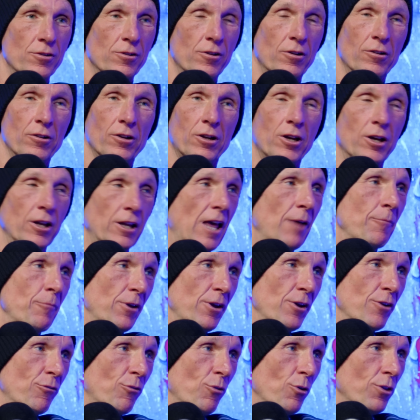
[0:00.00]
uh,
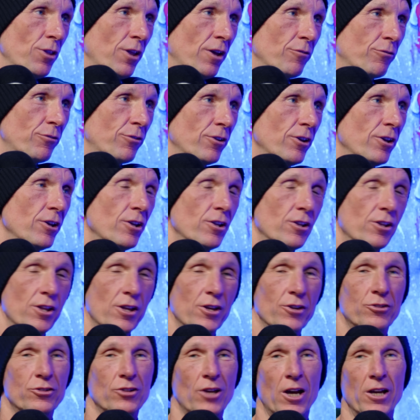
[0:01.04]
calamity of what they've
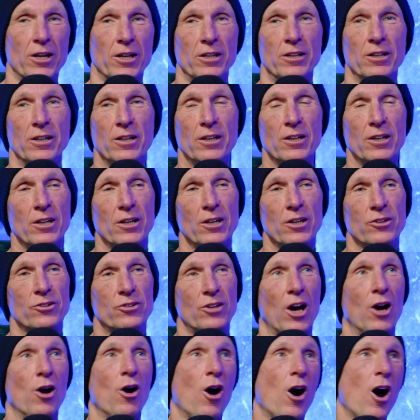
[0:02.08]
they're saying.
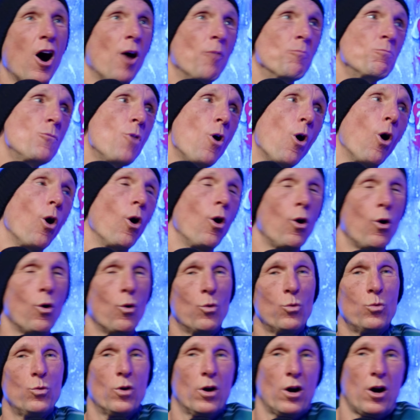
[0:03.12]
So I'm not
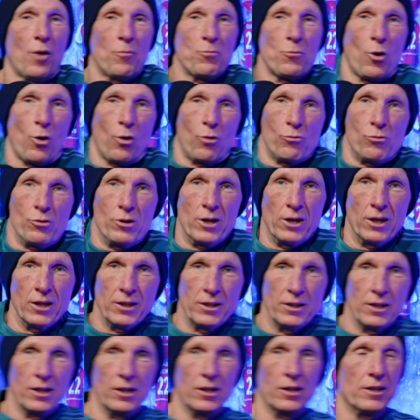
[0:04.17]
all I'm not
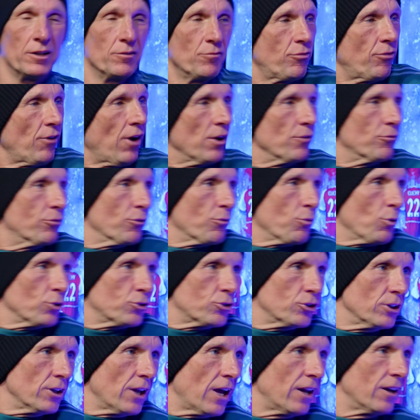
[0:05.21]
really uh, in favour of
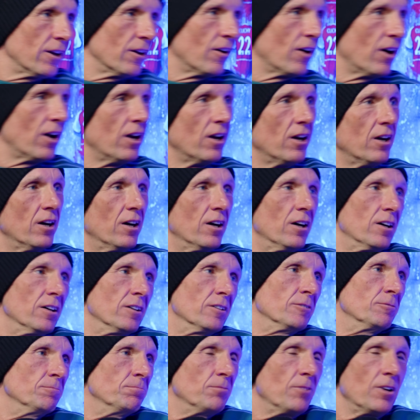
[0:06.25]
watching that light
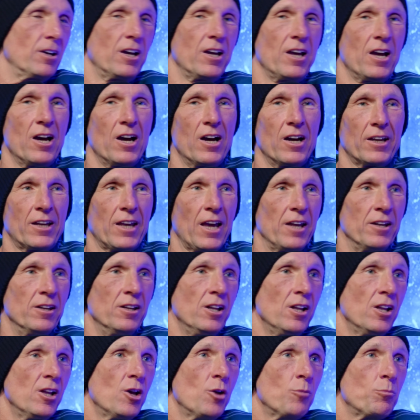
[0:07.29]
um,
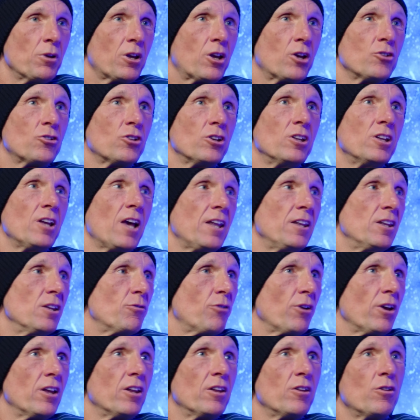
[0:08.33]
again, because at the end
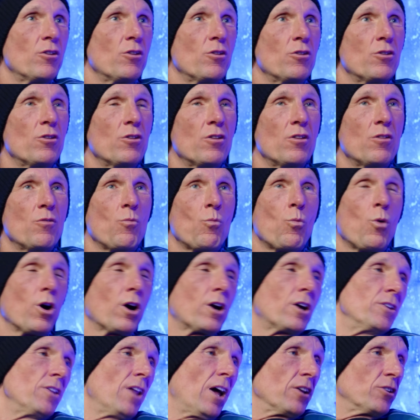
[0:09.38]
of it,
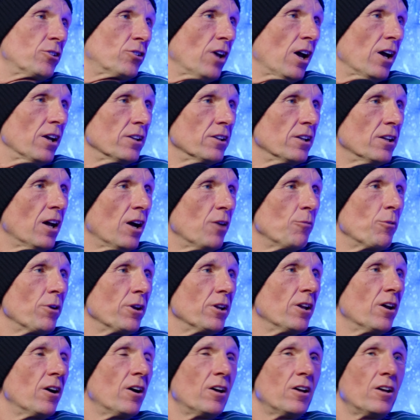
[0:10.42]
what can they say? You know, I
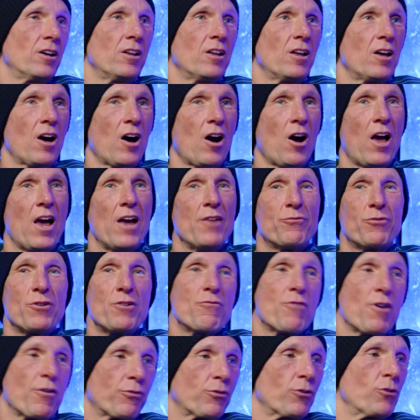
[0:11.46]
mean,
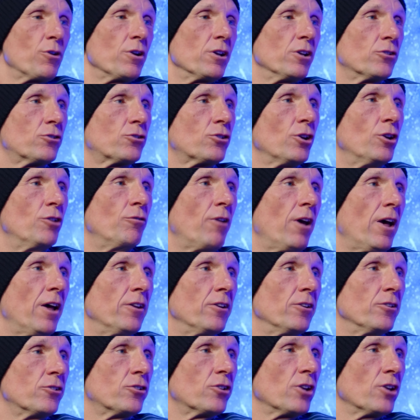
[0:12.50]
every referee has turned around and